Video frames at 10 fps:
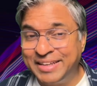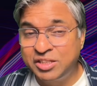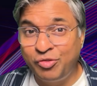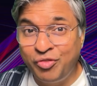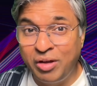as
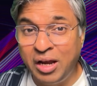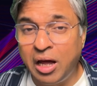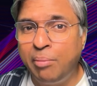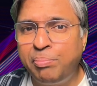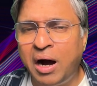they feel
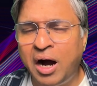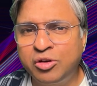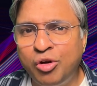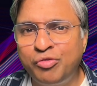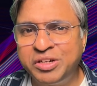a
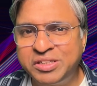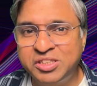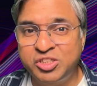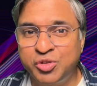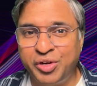part of
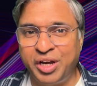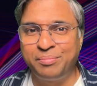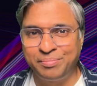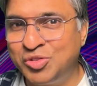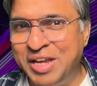its story.
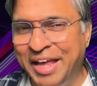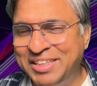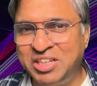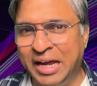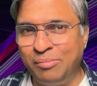So
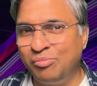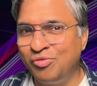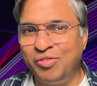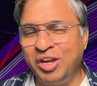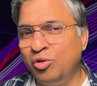next time
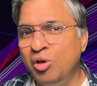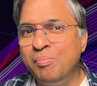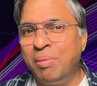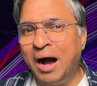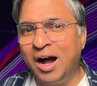when you
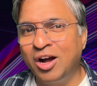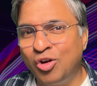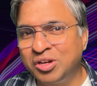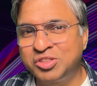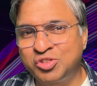embark
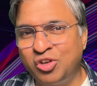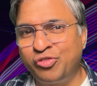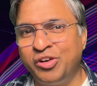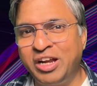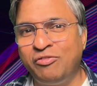on a
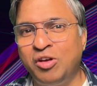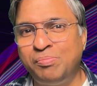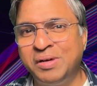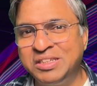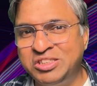software
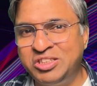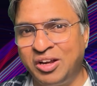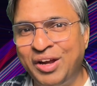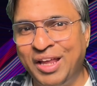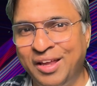development
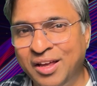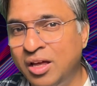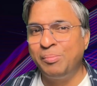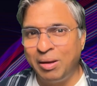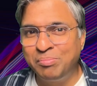journey,
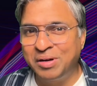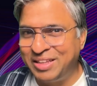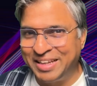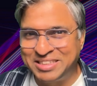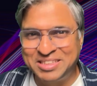remember
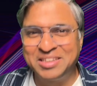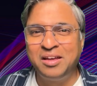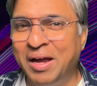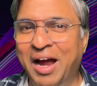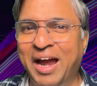this:
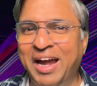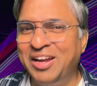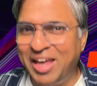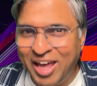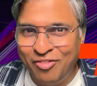
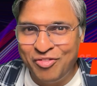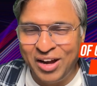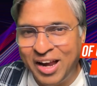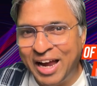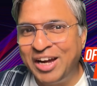behind
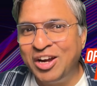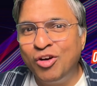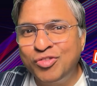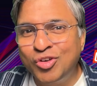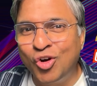every line
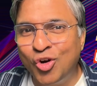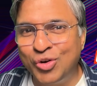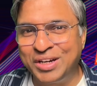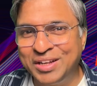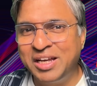of
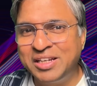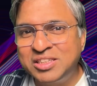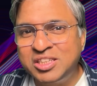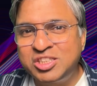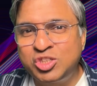code, there is
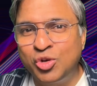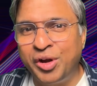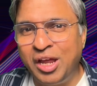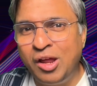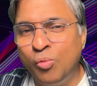a
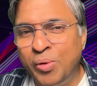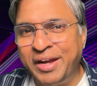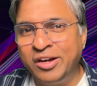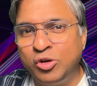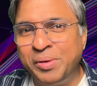story
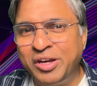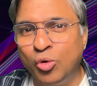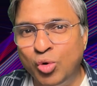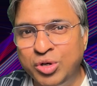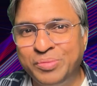waiting to be
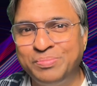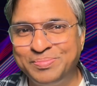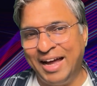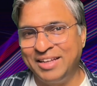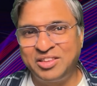told.
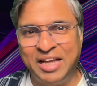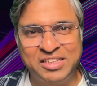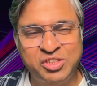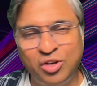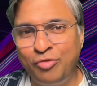And
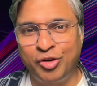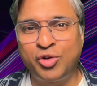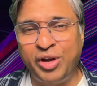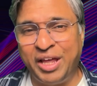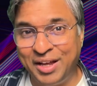that's all for
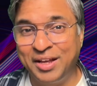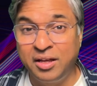today.